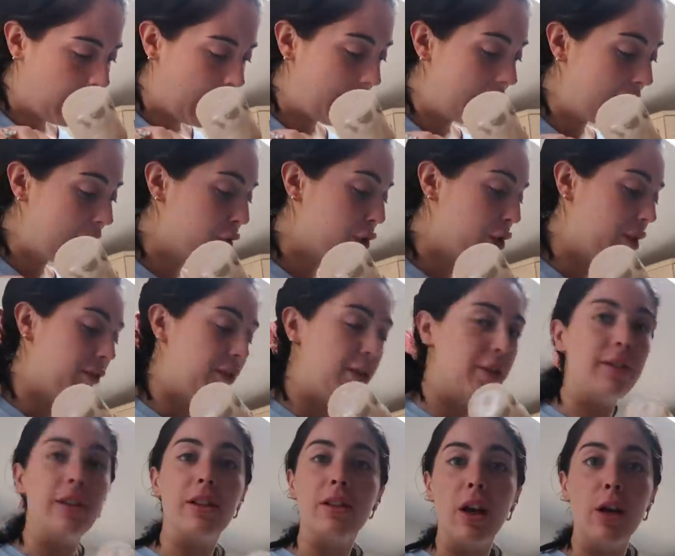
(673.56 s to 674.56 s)
I literally have
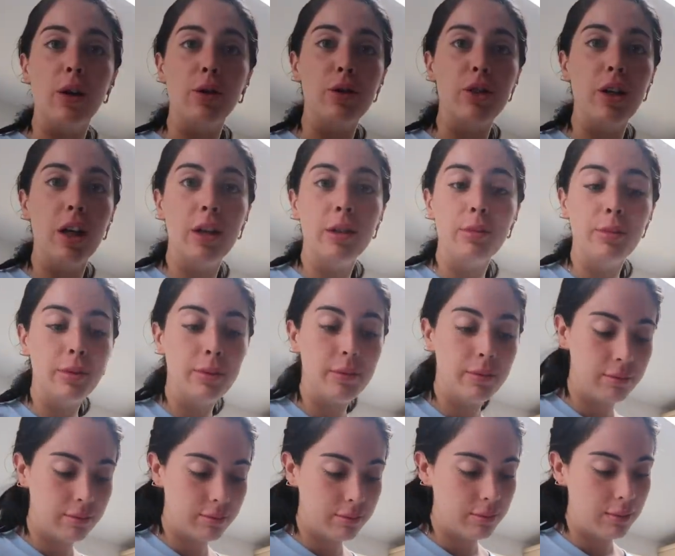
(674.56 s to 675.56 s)
used this whole tub.
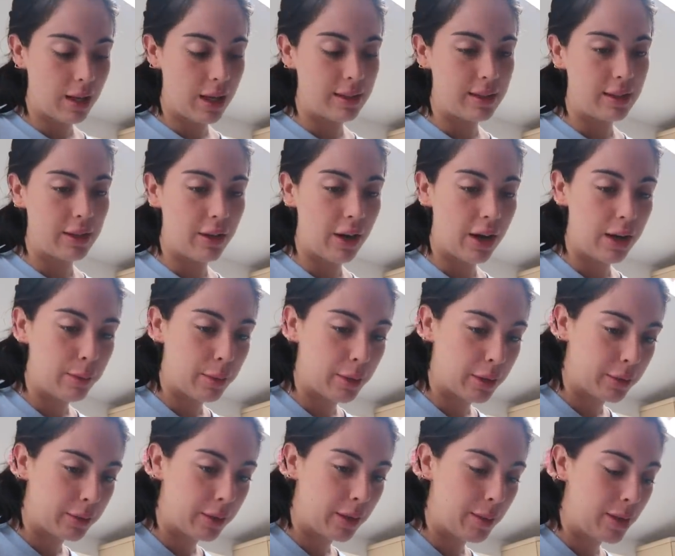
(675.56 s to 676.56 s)
That is
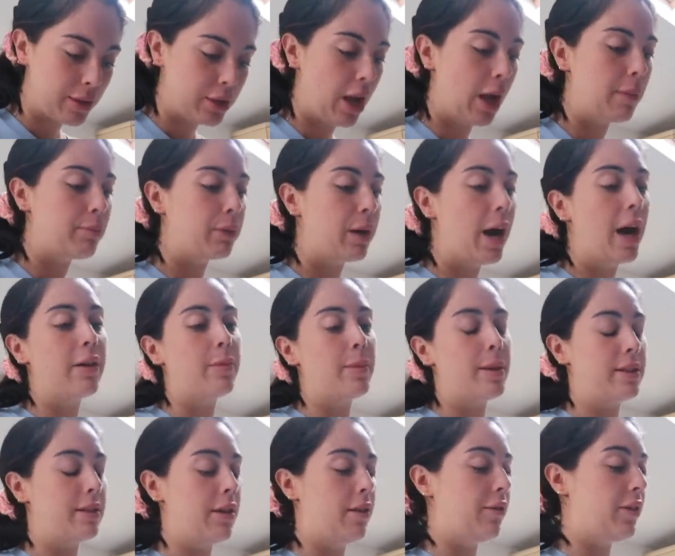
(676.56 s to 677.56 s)
incredible. I'm proud of
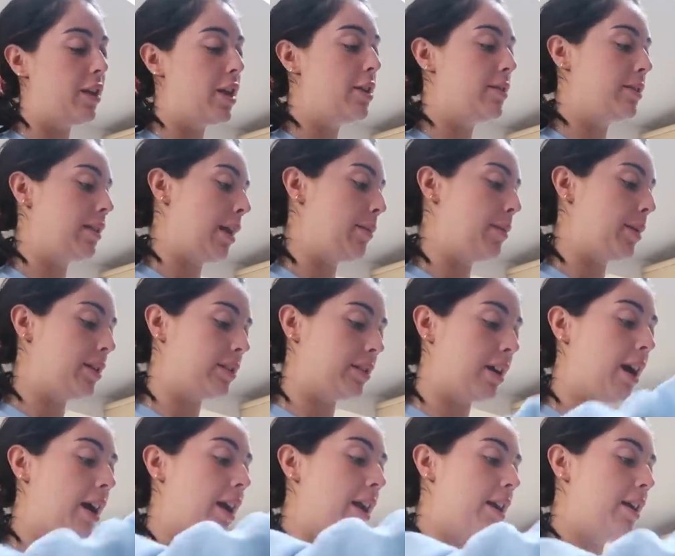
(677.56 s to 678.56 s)
myself for using it because
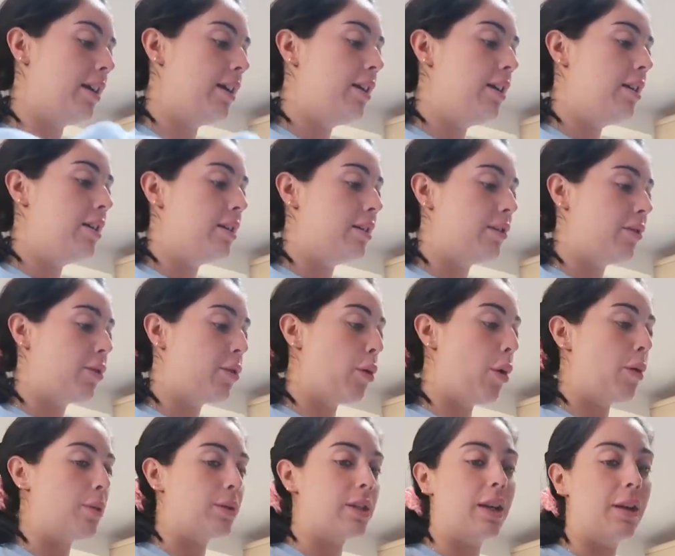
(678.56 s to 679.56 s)
I
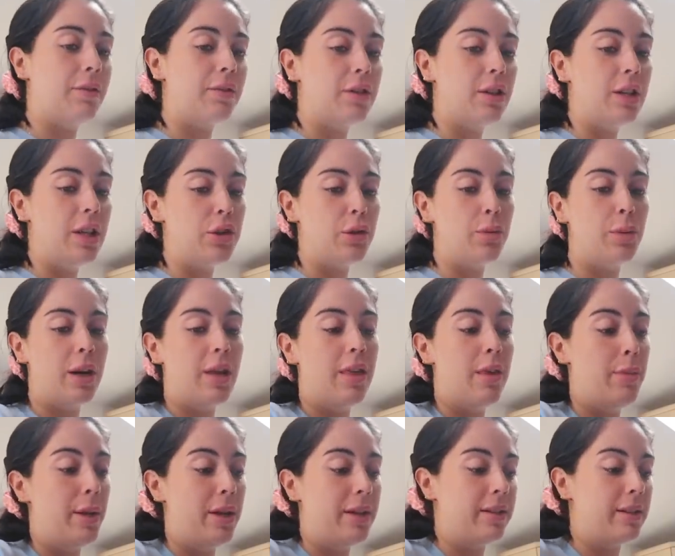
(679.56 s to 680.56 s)
thought I was going to have to literally put it in
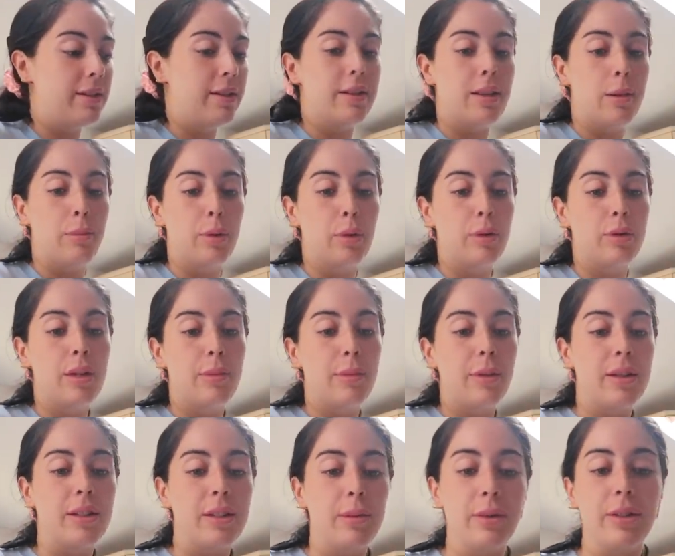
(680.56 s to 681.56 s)
the bin as soon as I bought it
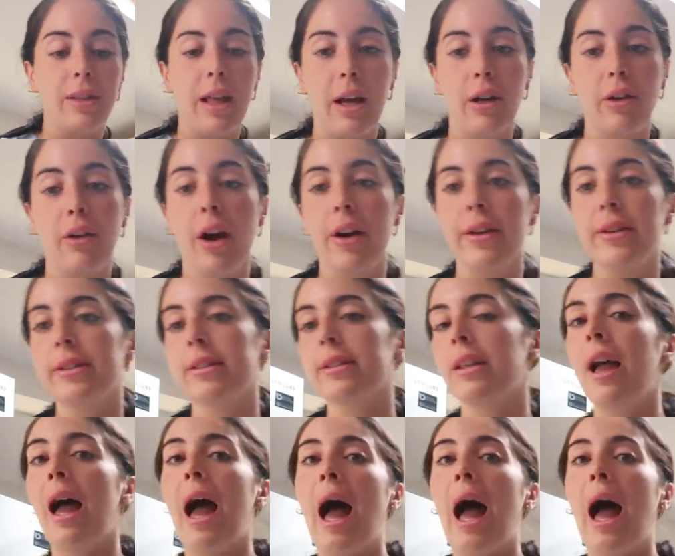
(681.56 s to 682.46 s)
because it was that gross.